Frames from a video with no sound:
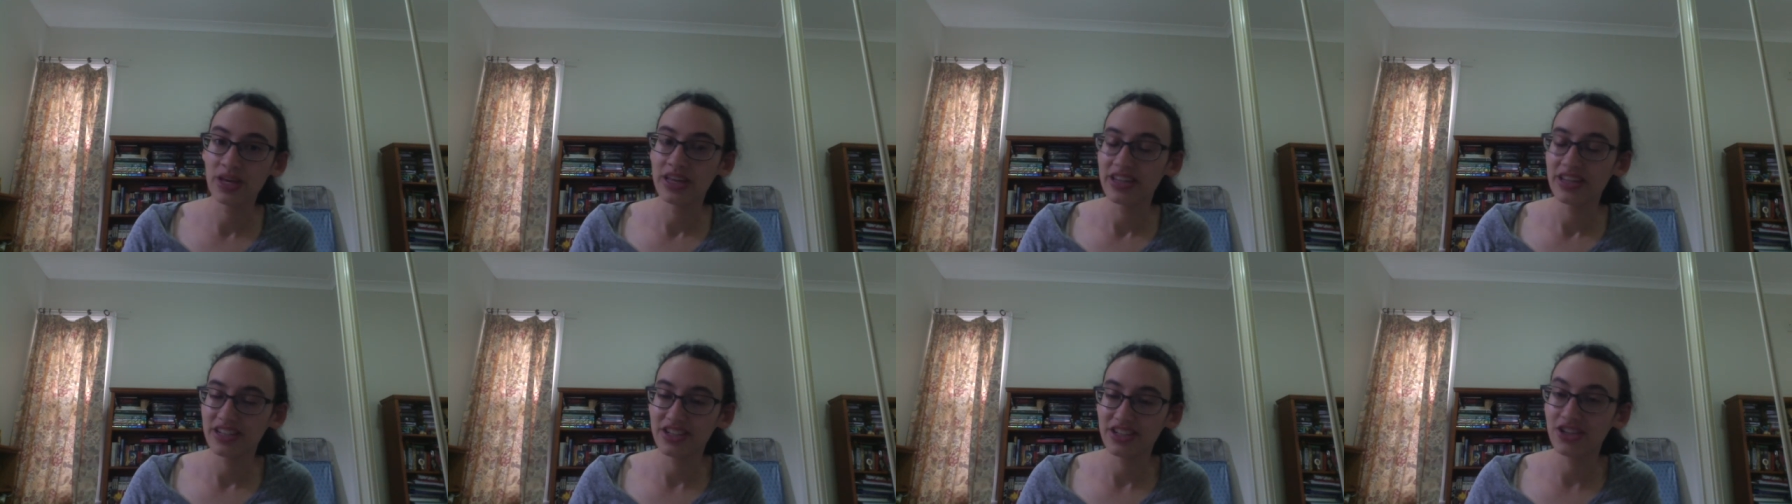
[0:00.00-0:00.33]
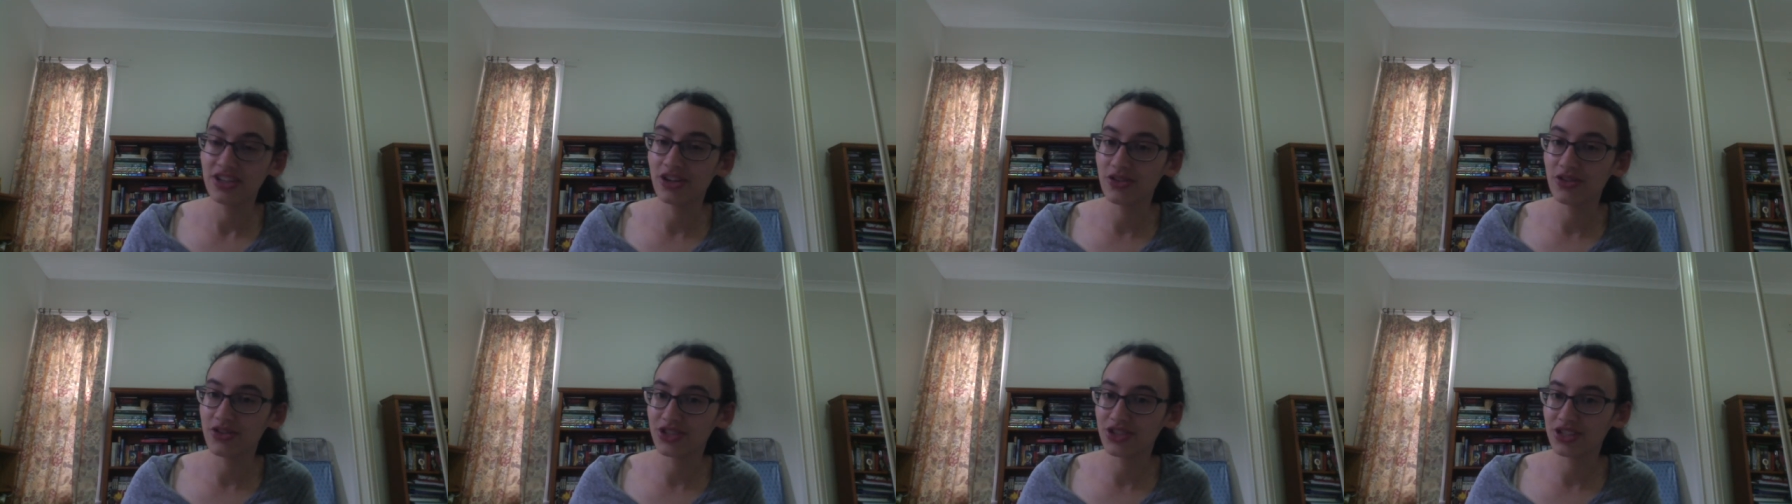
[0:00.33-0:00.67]
That,
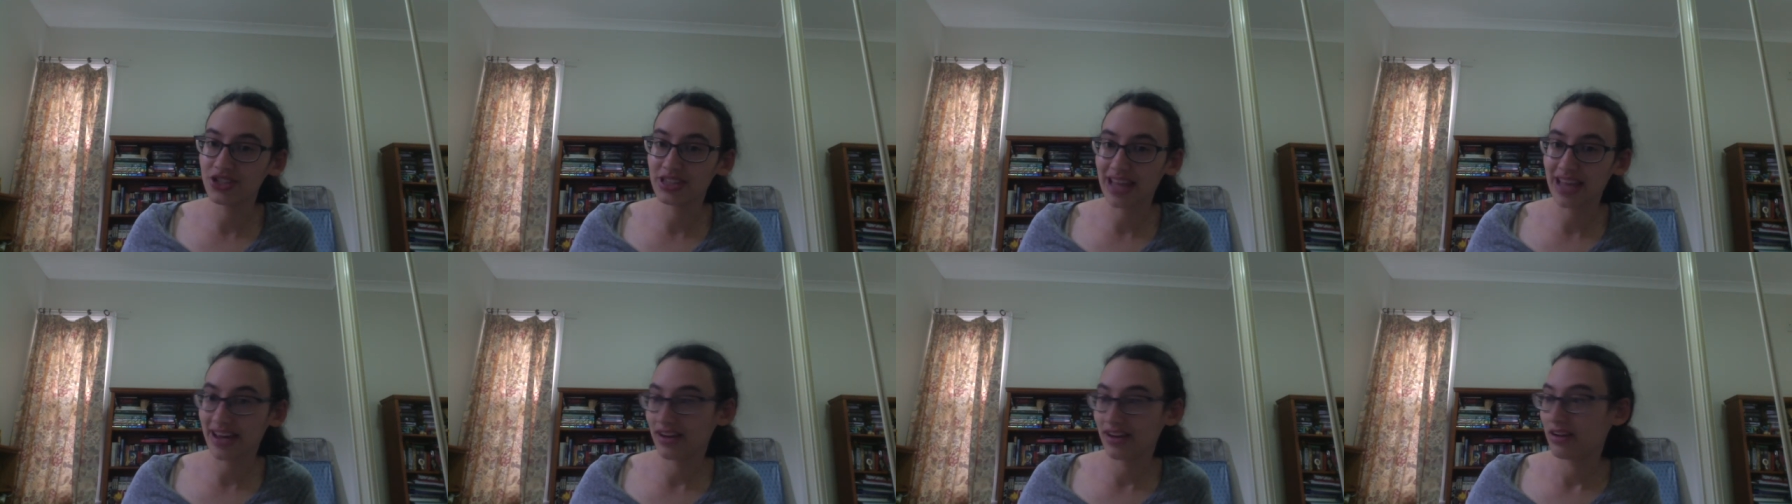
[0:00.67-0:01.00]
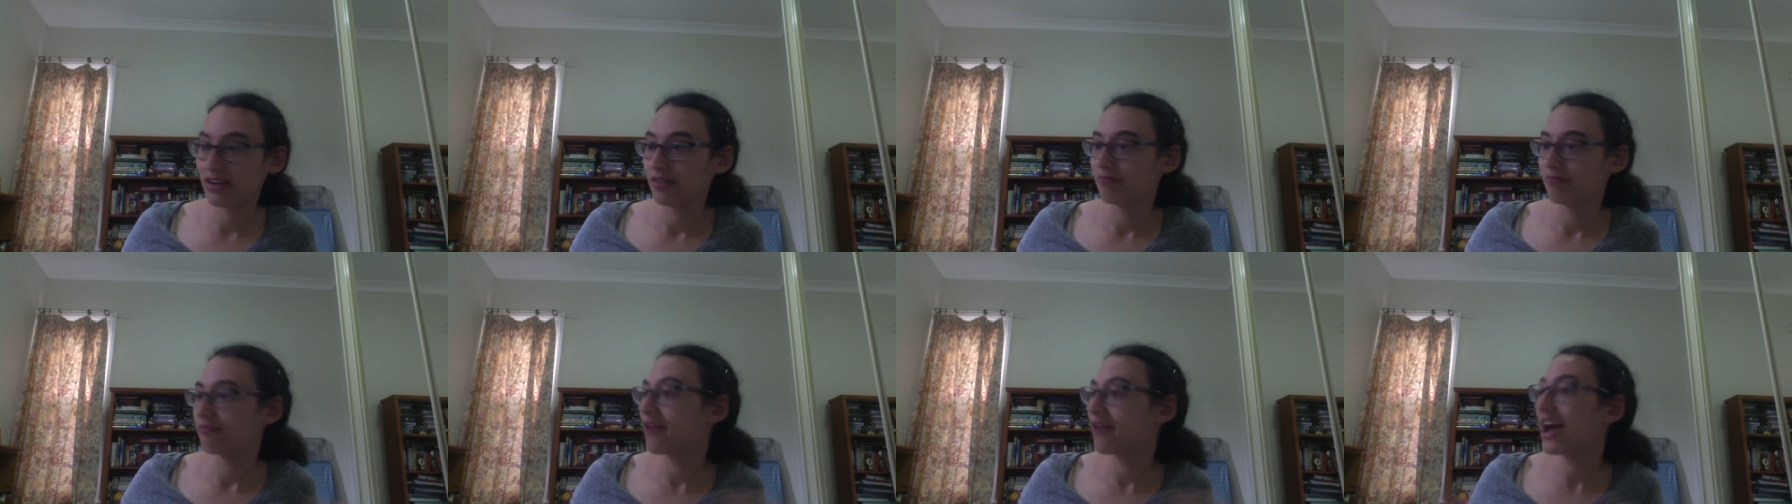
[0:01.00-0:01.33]
you know, just like
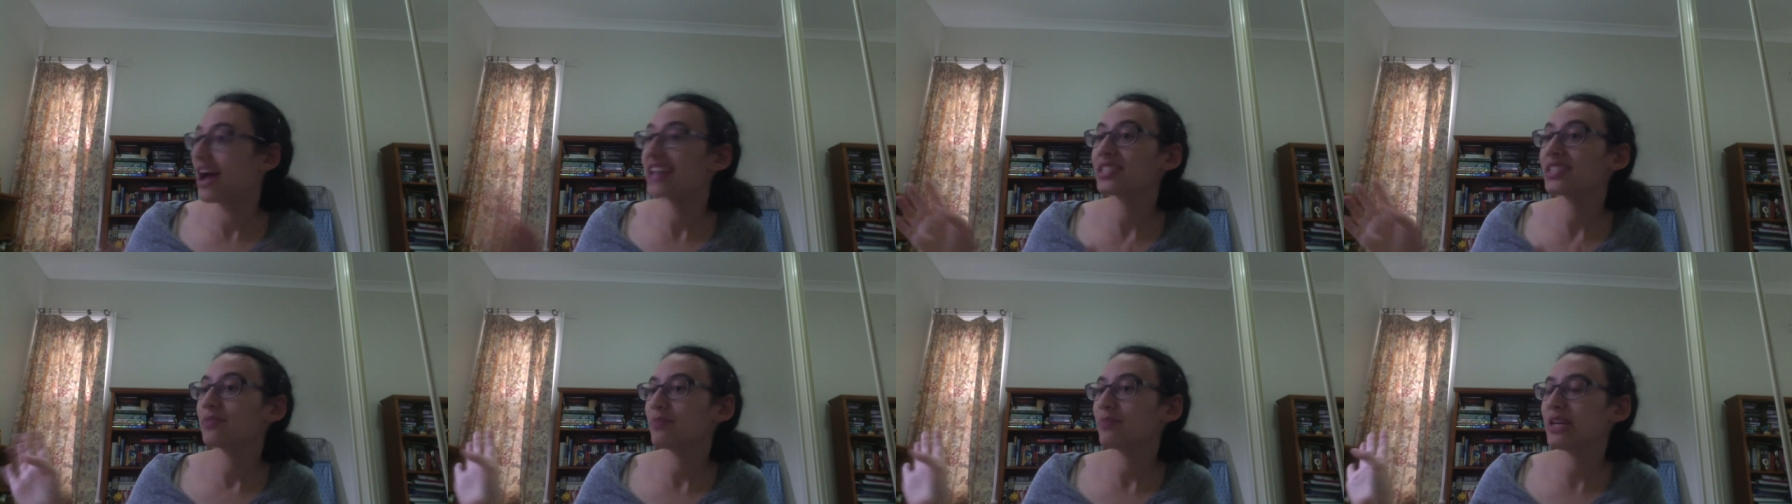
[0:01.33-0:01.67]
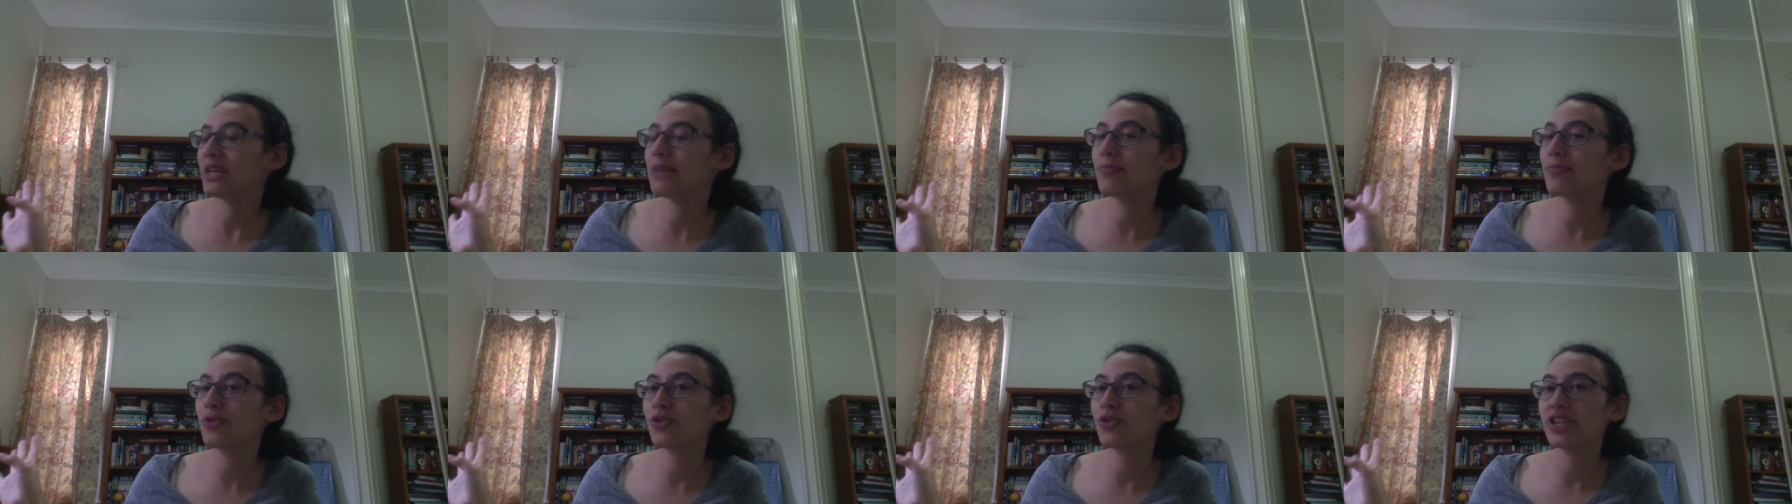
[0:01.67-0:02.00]
random
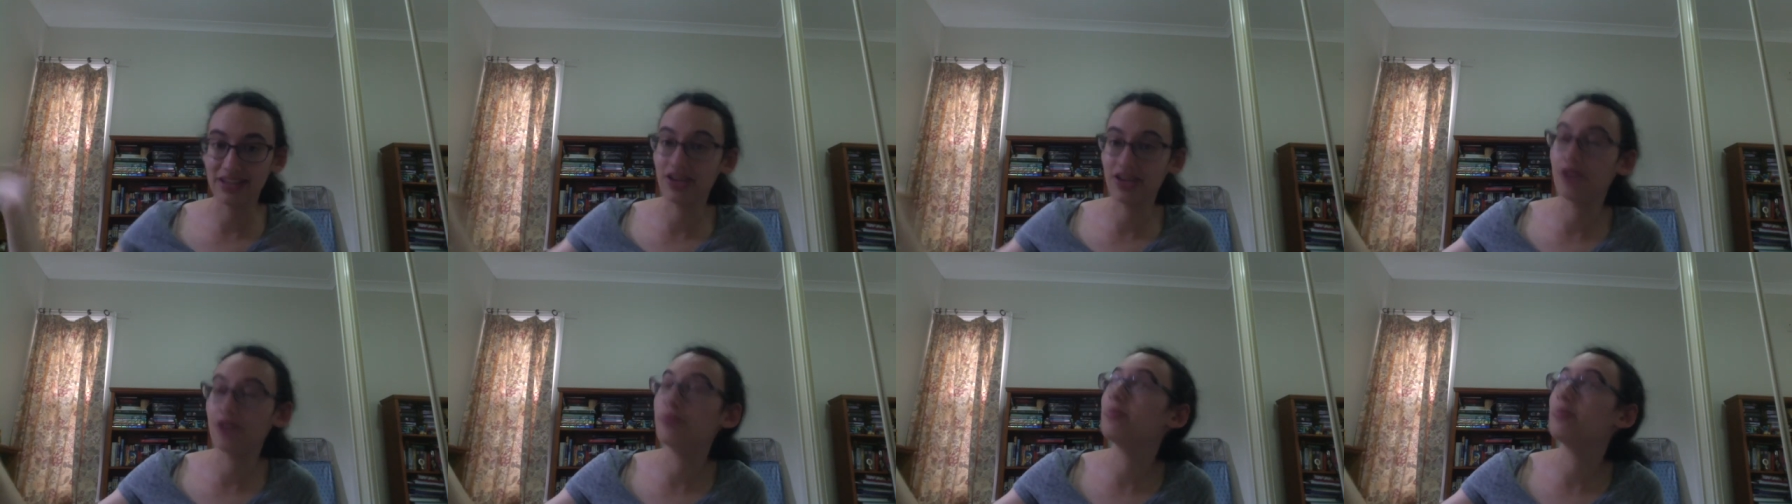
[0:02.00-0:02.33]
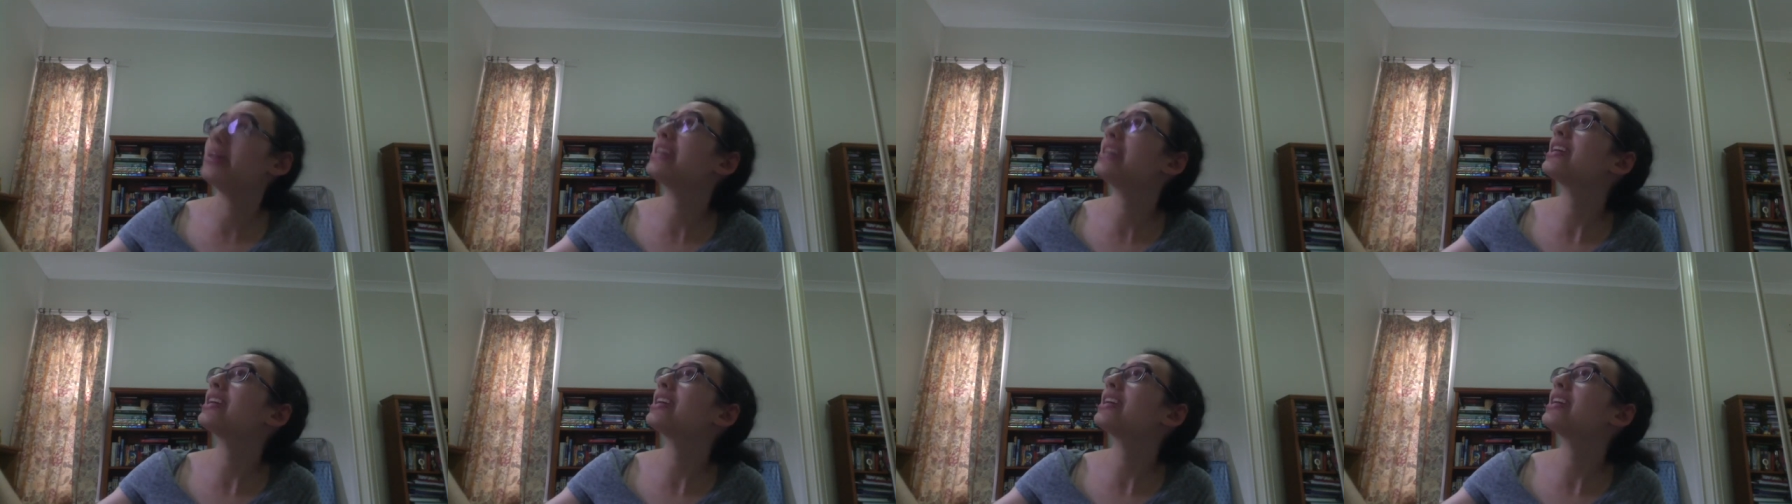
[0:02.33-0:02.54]
people they go meet